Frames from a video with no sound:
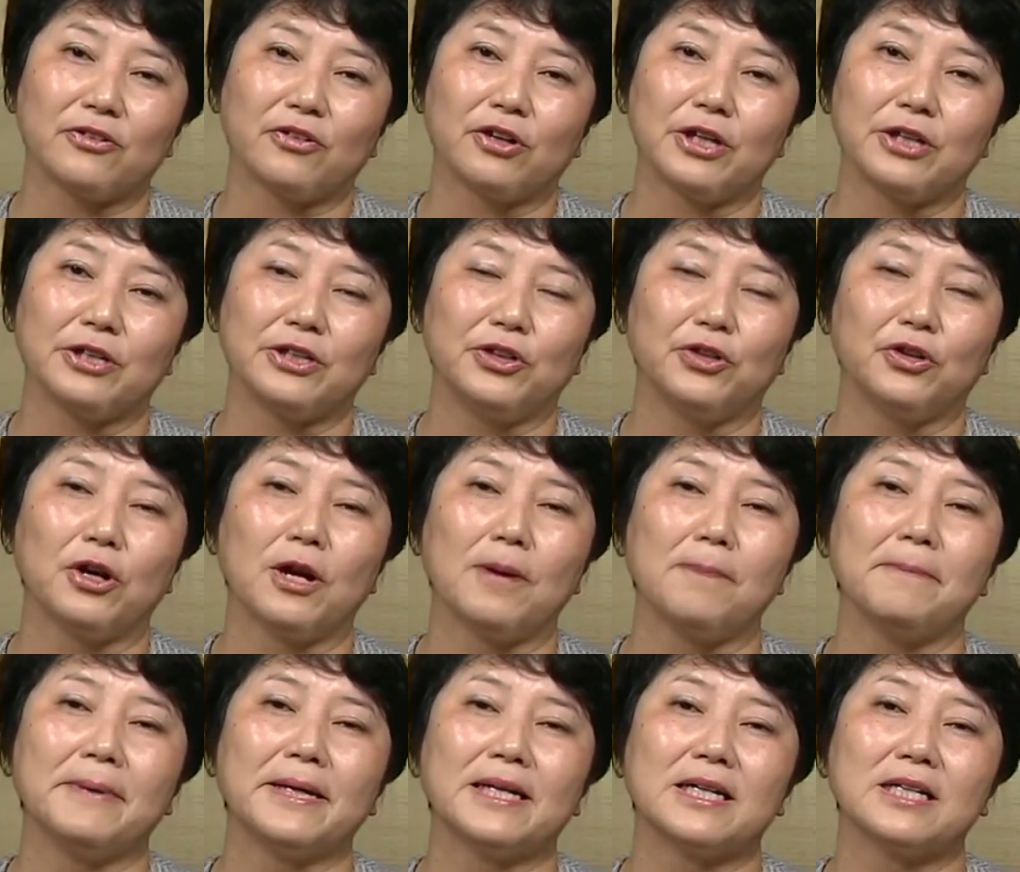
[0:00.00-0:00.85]
or in
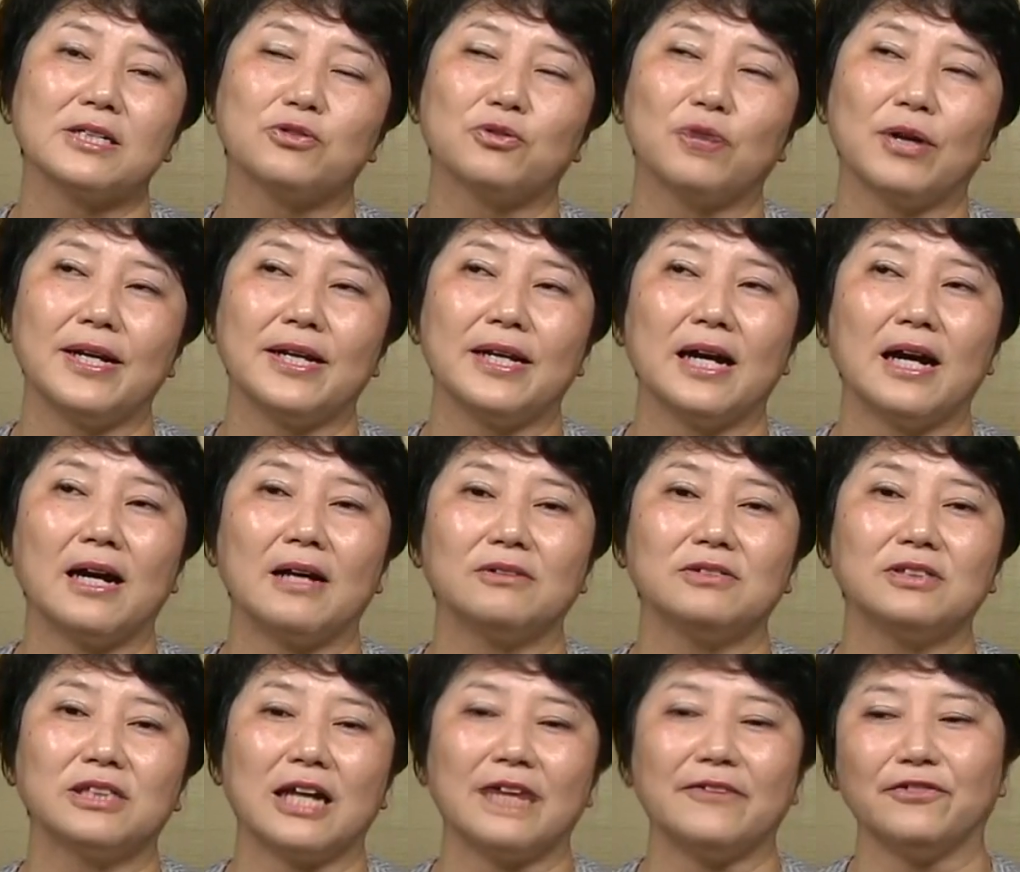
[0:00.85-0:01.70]
Europe, because right
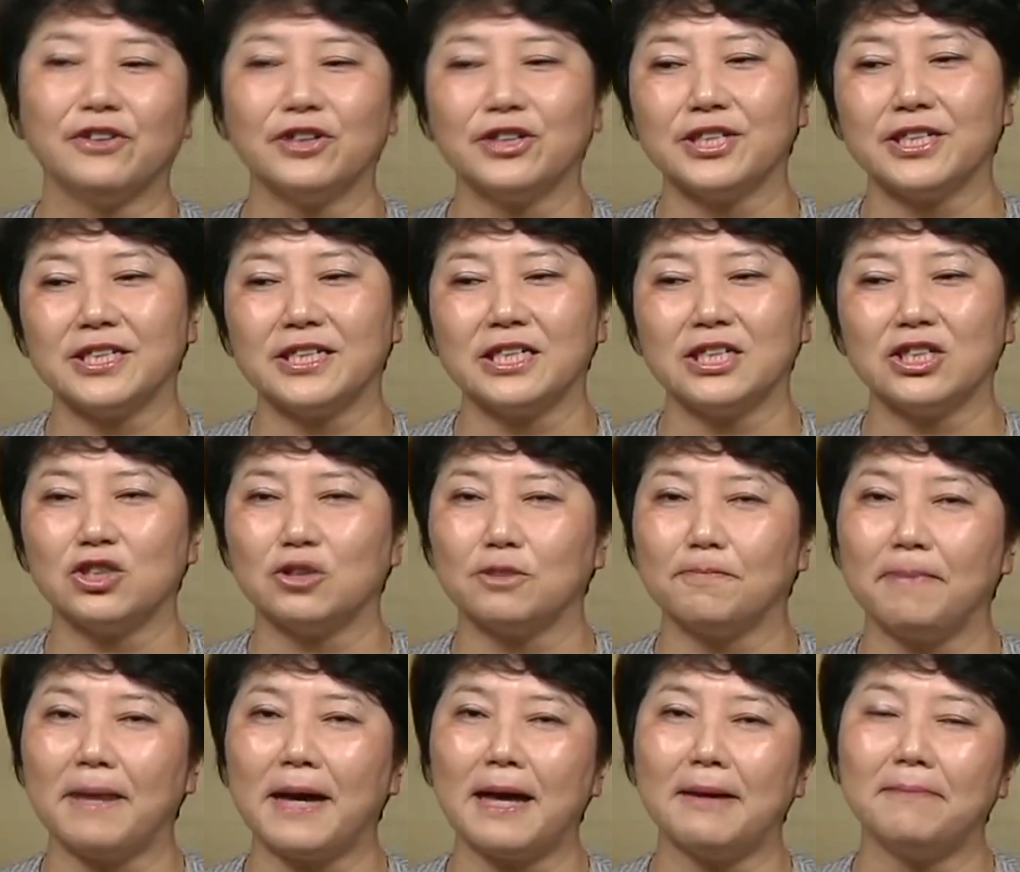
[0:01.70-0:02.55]
now diversity in
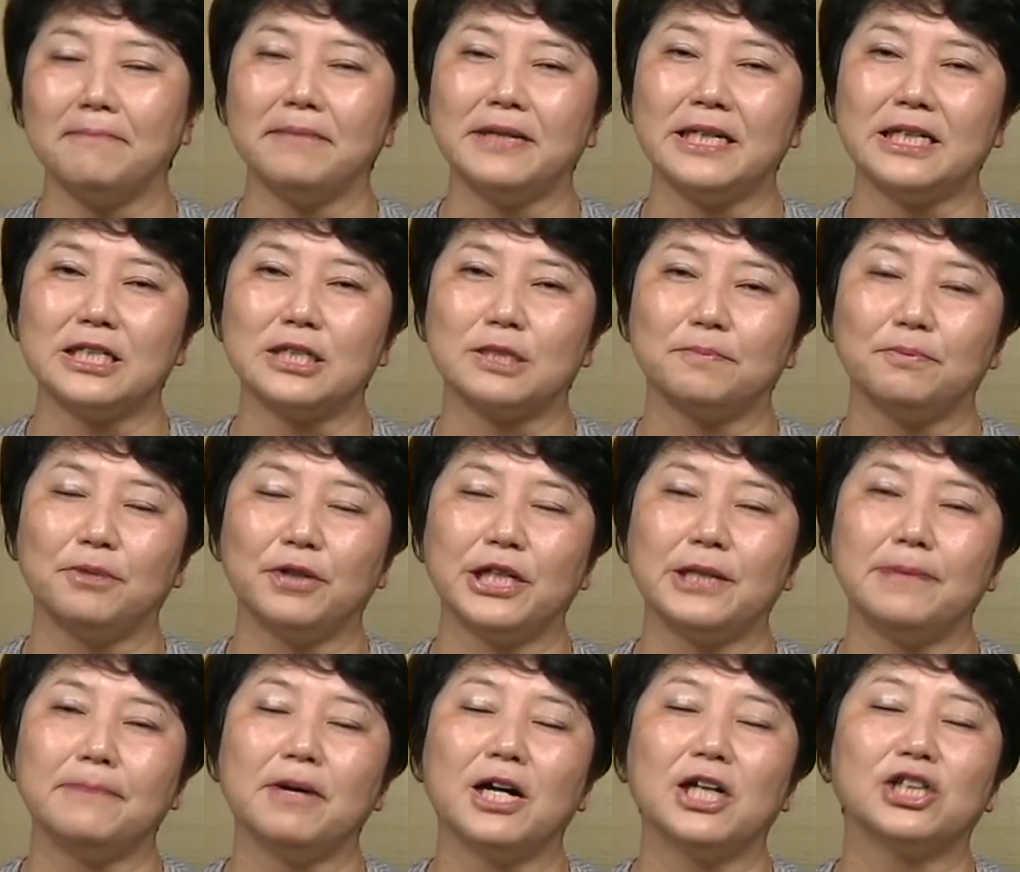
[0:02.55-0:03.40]
Japan means
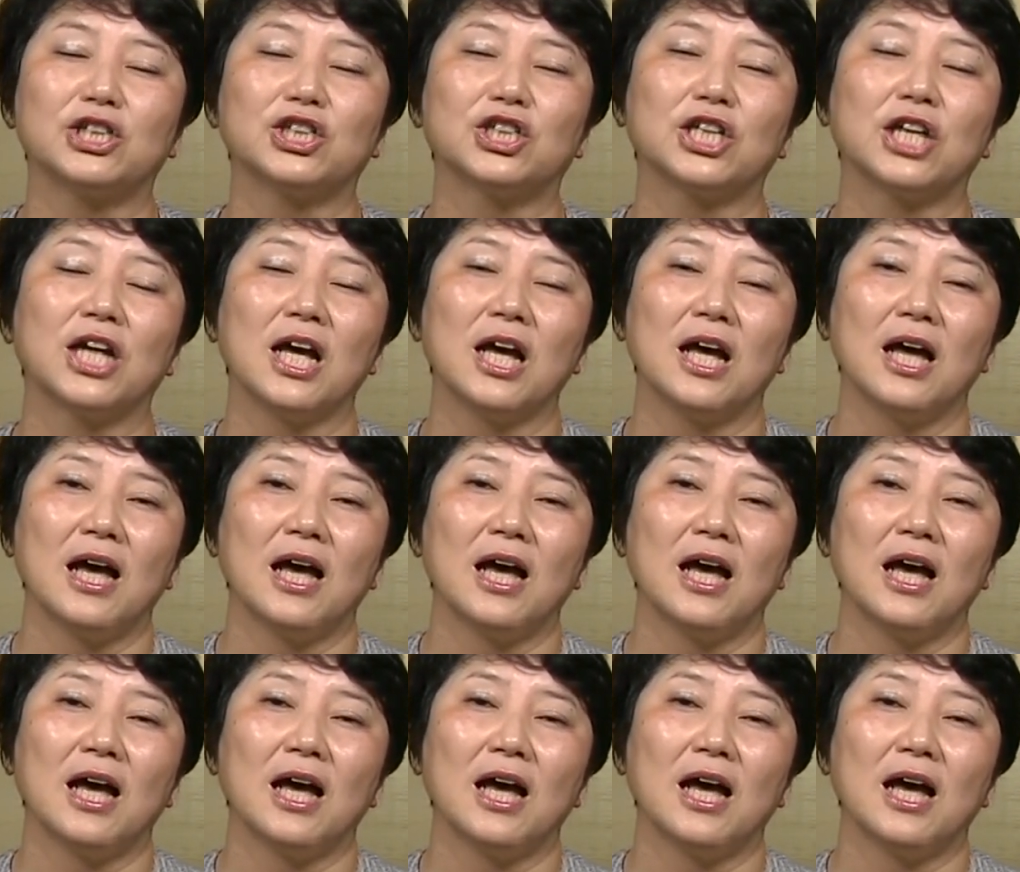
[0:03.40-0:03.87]
pretty much